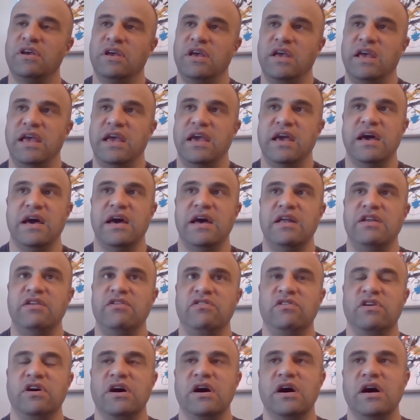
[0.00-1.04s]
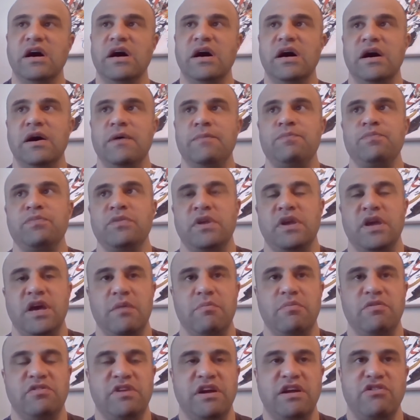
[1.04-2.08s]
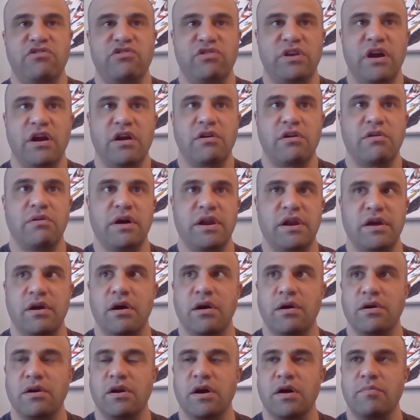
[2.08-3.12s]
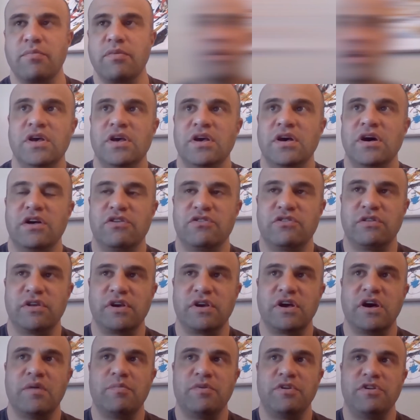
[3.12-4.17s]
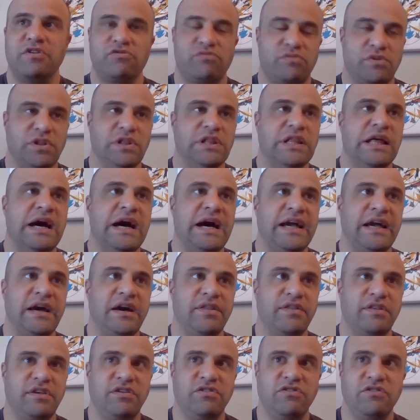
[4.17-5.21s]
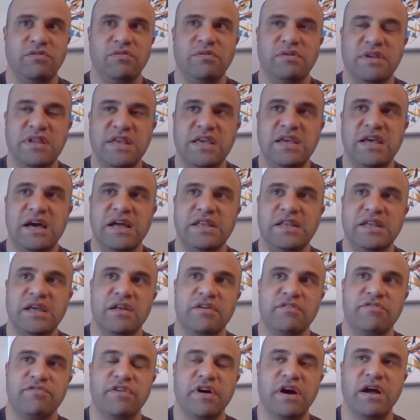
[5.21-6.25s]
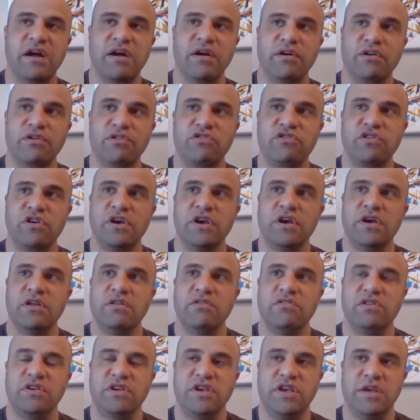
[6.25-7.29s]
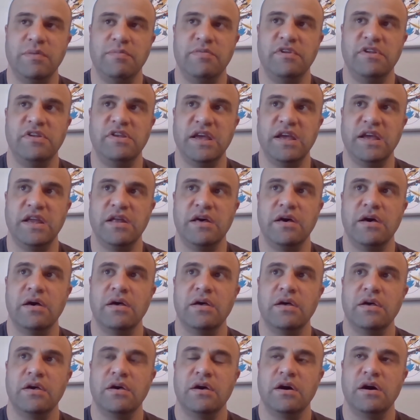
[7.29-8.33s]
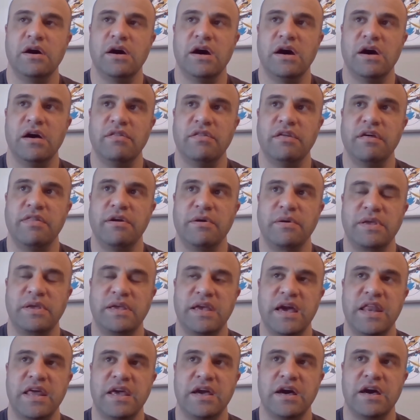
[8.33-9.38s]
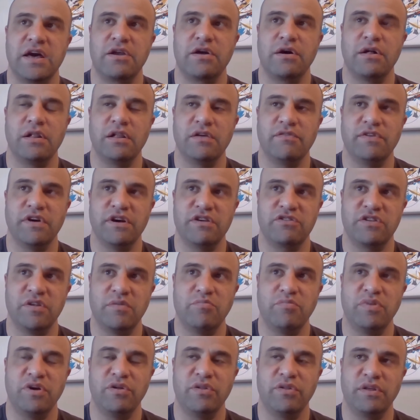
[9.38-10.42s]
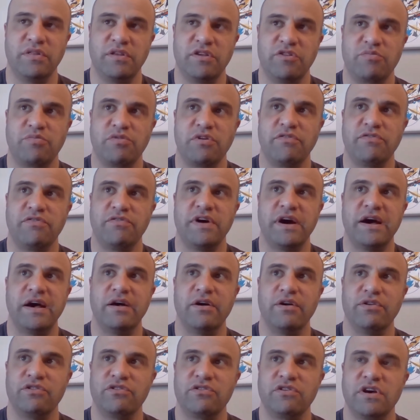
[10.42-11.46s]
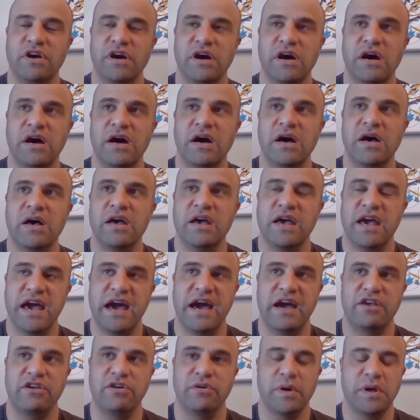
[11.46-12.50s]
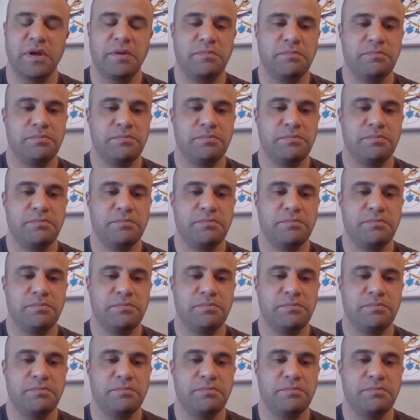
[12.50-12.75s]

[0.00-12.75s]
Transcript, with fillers: and uh, and potentially our credit card number. Uh, so the companies rely on these unique identifiers to keep the data uh, that they're getting on all of us and building these profiles uh, accurate.